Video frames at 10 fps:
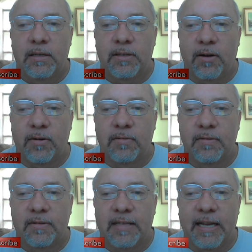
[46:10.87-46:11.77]
So
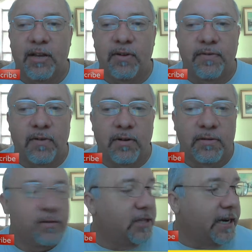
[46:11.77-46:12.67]
thank you
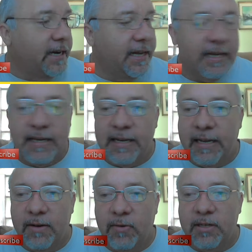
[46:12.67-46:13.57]
for checking in
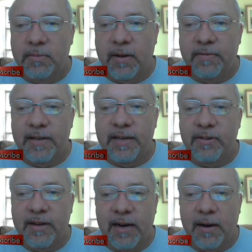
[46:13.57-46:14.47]
and watching my
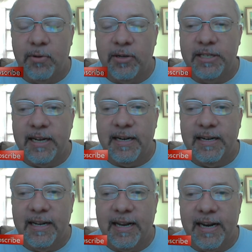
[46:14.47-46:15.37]
video, and I appreciate
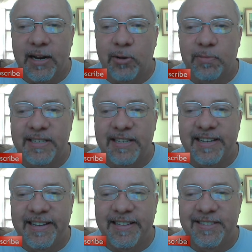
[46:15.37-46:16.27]
it, and I hope to see
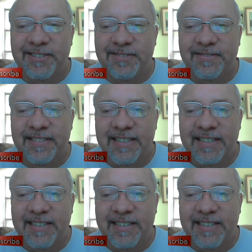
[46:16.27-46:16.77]
you again soon.